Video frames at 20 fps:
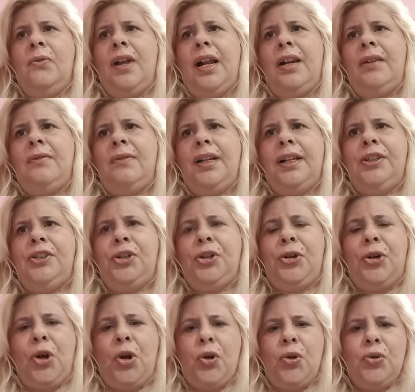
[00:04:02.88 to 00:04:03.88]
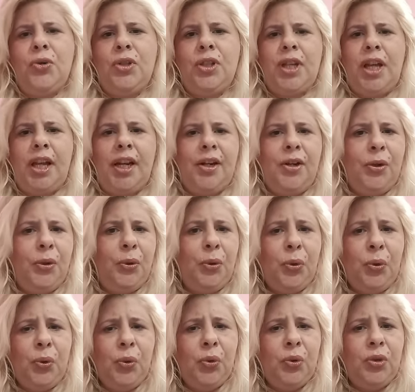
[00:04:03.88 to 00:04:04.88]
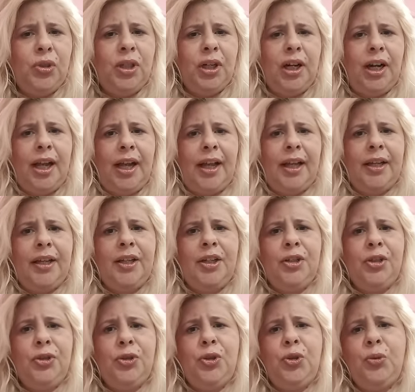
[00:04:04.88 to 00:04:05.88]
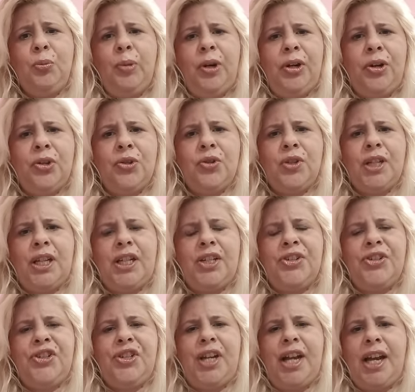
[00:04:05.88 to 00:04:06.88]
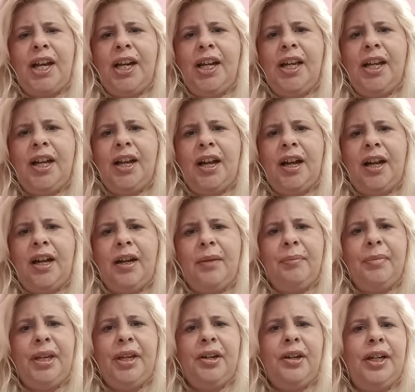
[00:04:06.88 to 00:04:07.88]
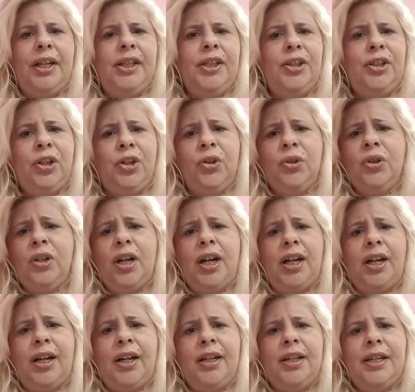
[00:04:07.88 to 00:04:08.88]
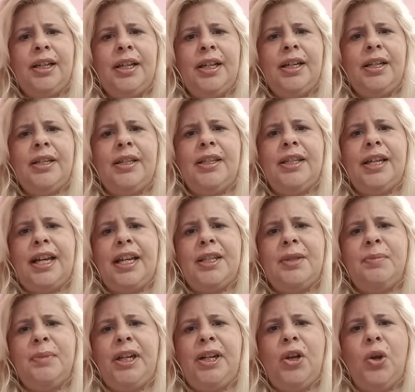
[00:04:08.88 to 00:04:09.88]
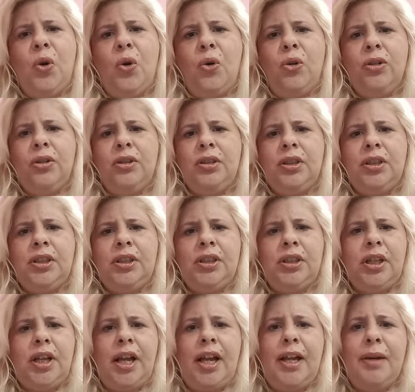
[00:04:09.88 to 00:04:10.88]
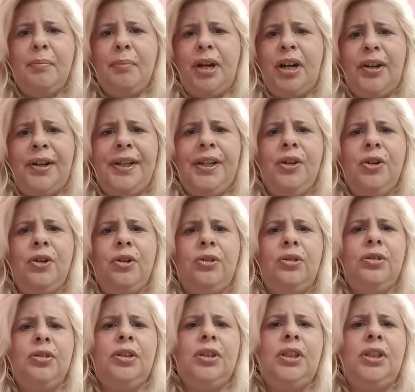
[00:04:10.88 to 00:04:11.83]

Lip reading: Velvet Rose and Oud, like Tuberose Angelica, Myrrh and Toca, Jasmine Gold and Marigold,